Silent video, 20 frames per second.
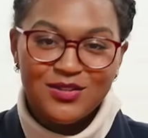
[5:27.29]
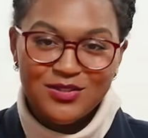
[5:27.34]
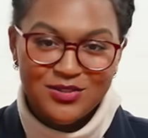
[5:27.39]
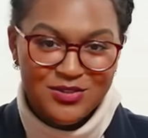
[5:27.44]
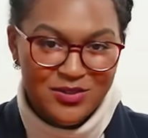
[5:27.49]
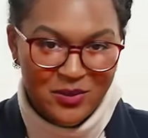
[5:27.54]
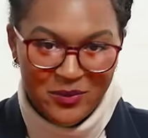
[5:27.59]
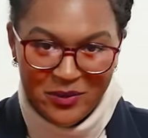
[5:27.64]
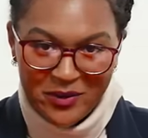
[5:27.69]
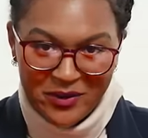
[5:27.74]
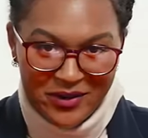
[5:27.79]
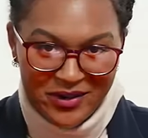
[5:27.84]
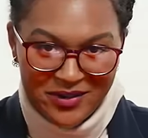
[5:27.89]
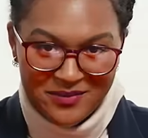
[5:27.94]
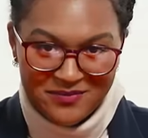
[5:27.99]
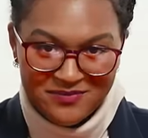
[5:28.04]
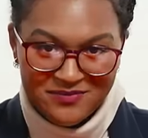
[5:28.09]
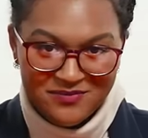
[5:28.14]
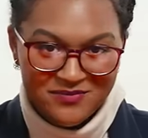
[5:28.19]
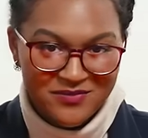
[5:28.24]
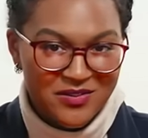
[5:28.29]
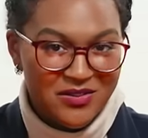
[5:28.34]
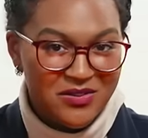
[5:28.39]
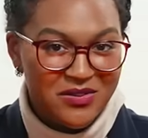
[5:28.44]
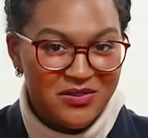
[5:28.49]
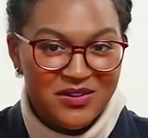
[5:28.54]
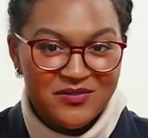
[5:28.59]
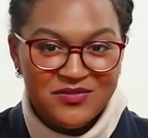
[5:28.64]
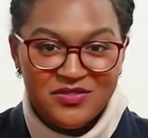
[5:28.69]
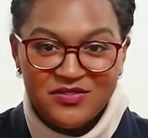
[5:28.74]
Don't worry, you
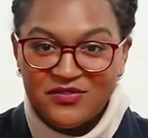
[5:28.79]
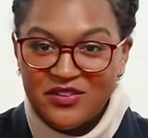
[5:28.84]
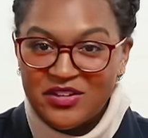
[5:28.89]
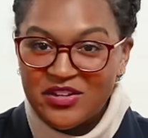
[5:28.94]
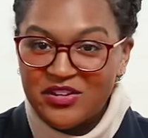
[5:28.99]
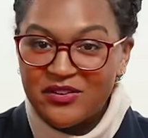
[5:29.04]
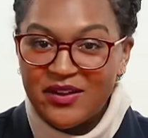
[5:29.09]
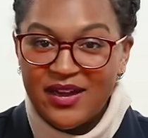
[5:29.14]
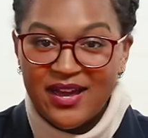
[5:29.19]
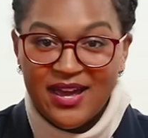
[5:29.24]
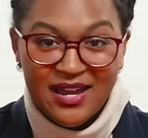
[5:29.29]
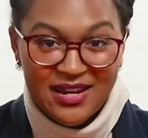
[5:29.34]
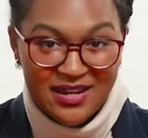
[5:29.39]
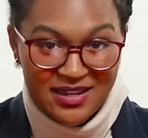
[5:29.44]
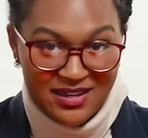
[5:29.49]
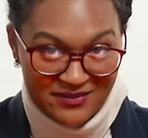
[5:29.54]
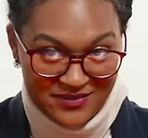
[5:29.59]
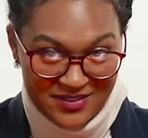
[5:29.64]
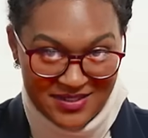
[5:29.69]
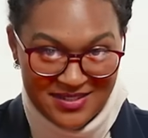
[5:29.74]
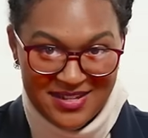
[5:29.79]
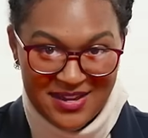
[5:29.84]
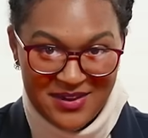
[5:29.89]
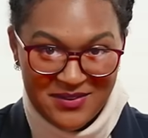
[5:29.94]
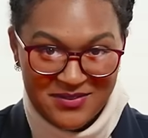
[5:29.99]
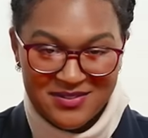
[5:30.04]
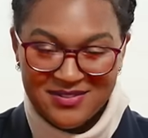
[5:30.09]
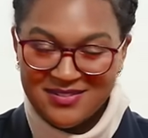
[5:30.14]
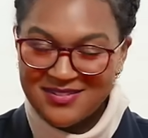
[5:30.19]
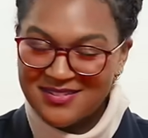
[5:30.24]
don't have to figure any of this
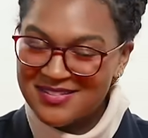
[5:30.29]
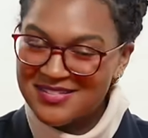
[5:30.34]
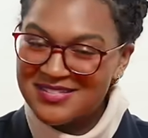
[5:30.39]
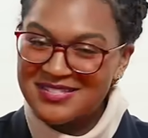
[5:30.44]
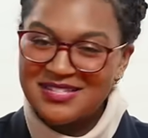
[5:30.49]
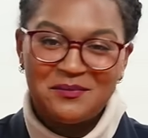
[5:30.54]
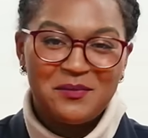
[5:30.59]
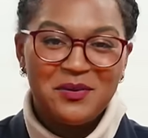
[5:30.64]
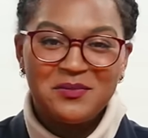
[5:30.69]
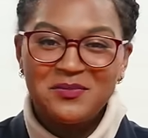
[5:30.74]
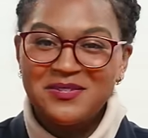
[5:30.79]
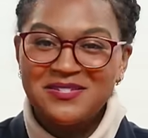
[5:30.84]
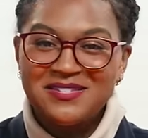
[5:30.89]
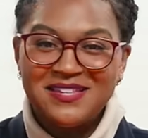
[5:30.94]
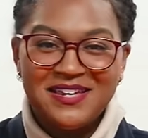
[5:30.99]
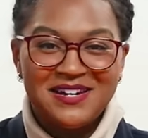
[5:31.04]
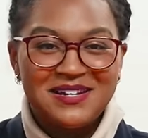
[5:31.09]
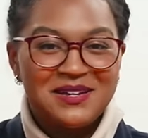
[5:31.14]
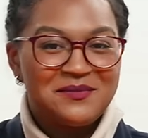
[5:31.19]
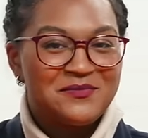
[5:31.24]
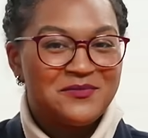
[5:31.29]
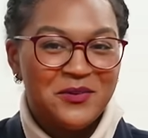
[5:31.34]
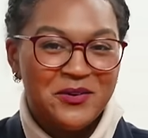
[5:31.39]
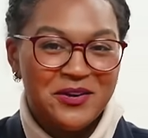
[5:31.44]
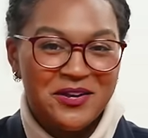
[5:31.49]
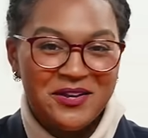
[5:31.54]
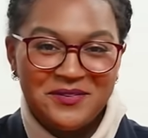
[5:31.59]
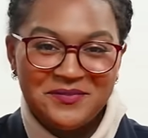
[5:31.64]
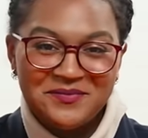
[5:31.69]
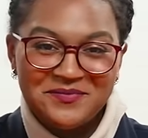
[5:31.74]
out. Someone will set it up for you.